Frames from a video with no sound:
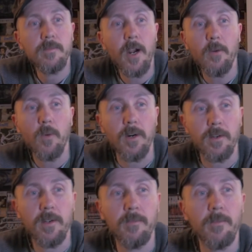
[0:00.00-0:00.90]
artwork.
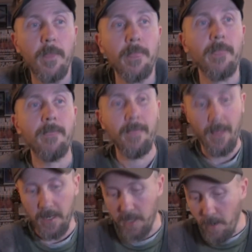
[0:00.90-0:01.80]

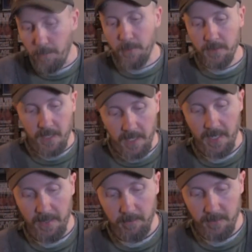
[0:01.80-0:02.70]
A couple
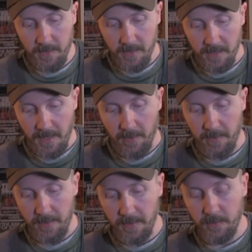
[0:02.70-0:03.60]
times. Now,
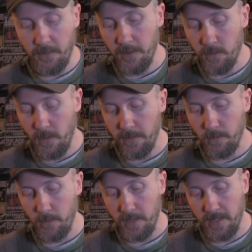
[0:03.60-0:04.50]
this first
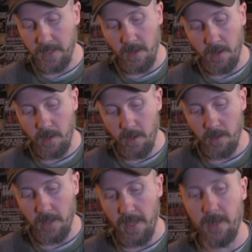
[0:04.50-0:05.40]
one we did
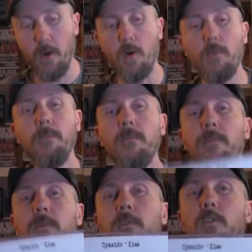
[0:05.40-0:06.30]
all at home.
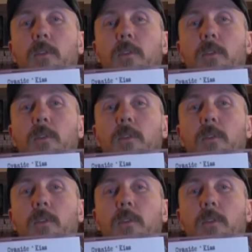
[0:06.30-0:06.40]
So